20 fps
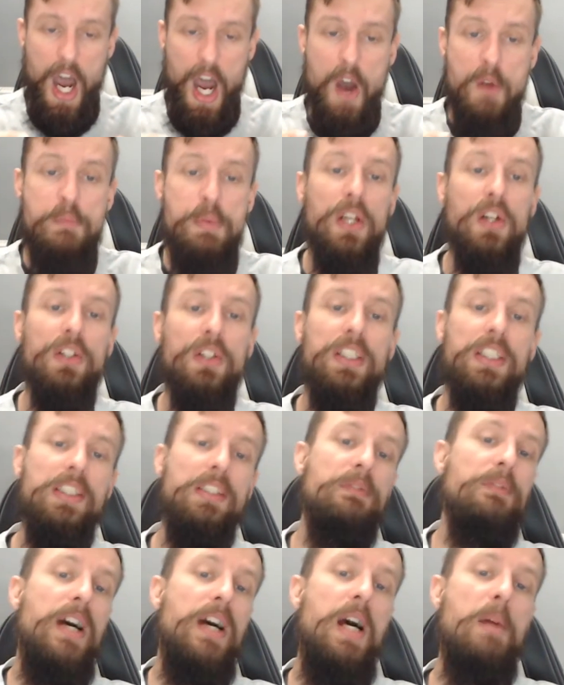I've been on this
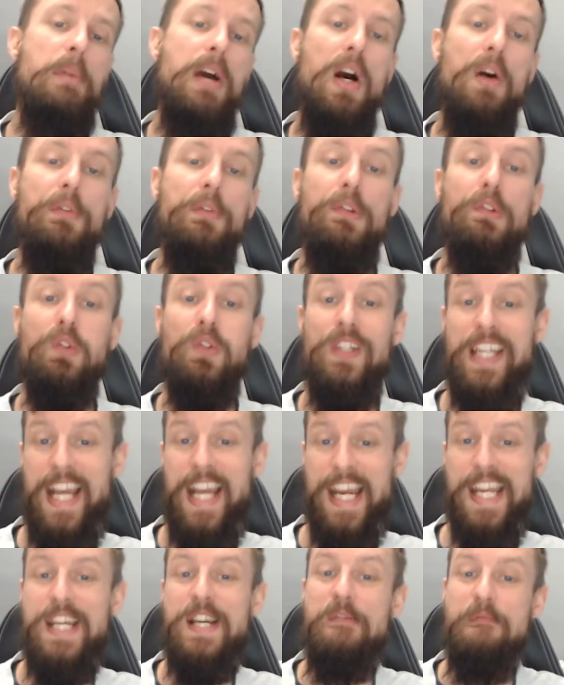conveyor belt of
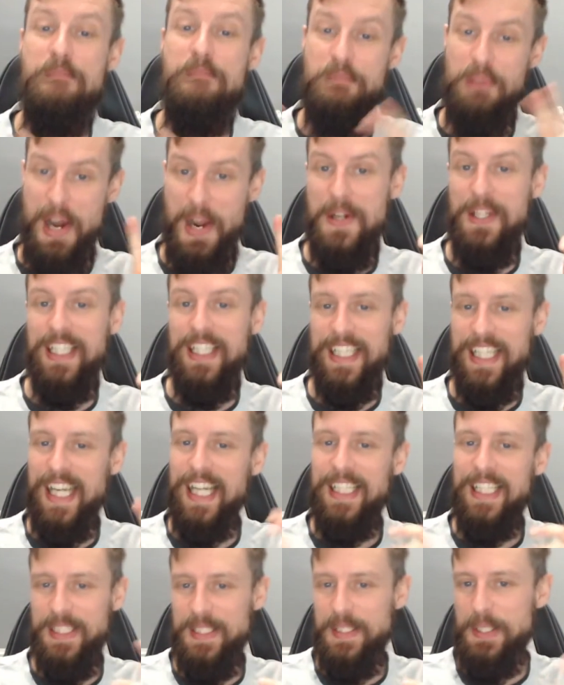creative boner
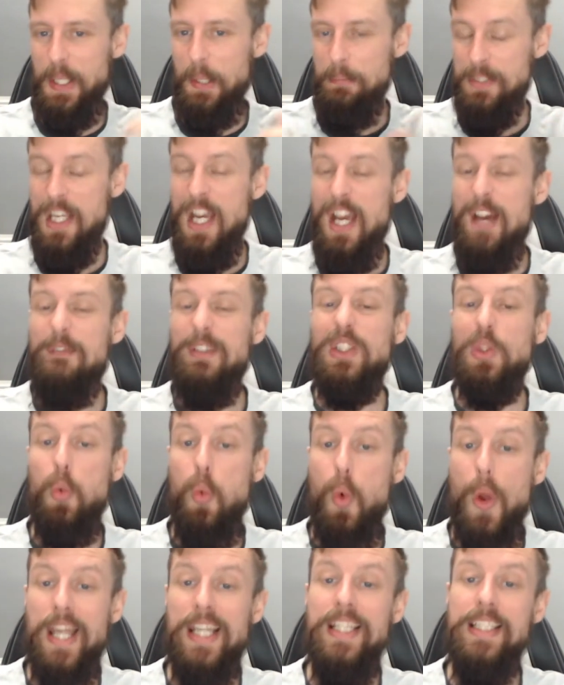killing jobs for
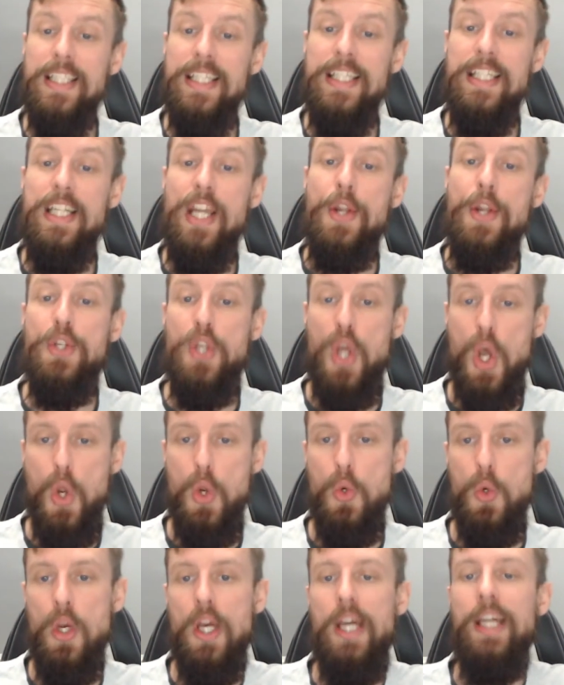
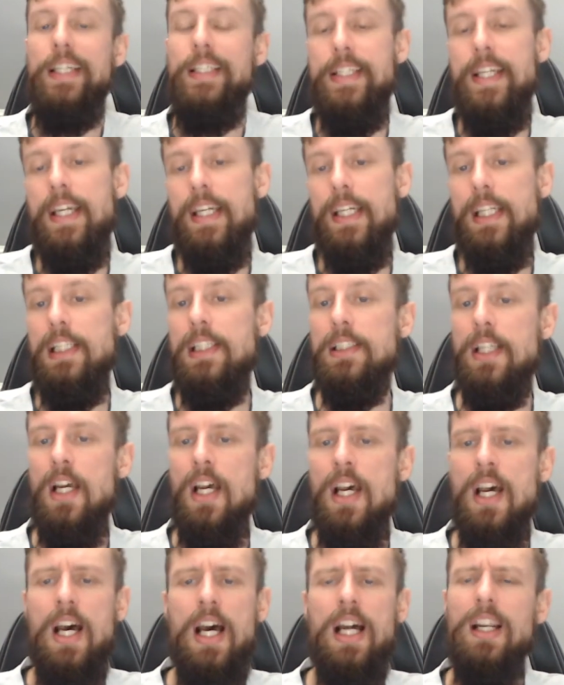22 years.
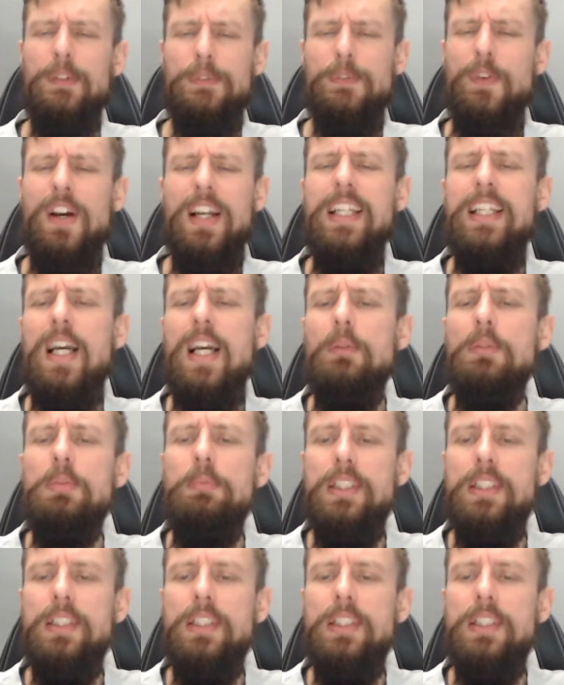And I've finally come to my